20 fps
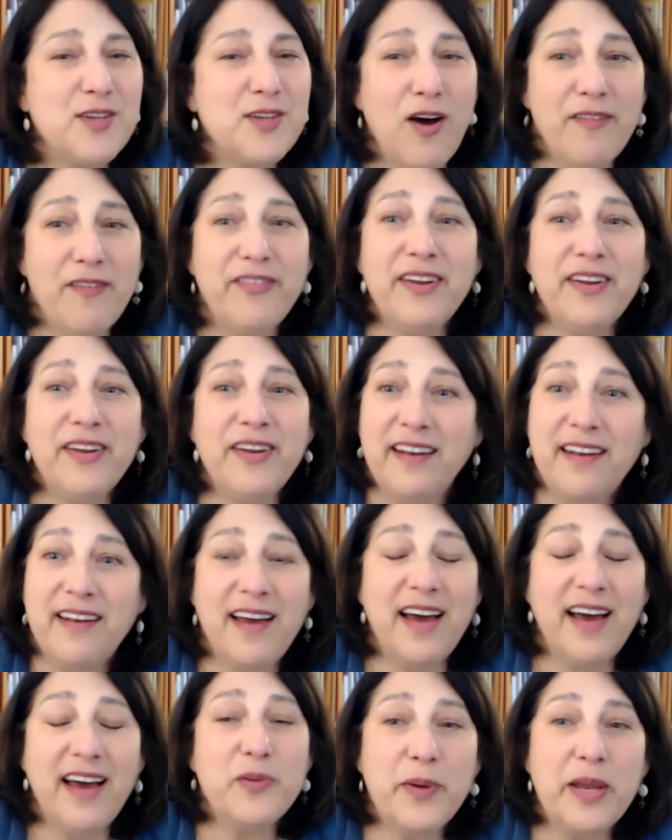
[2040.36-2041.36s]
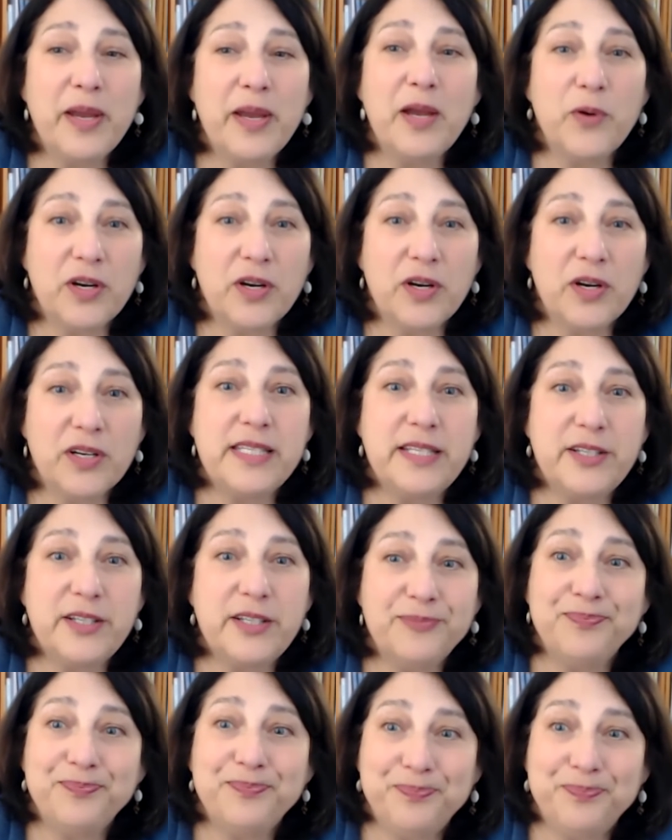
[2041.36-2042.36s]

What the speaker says: often not the way it works here.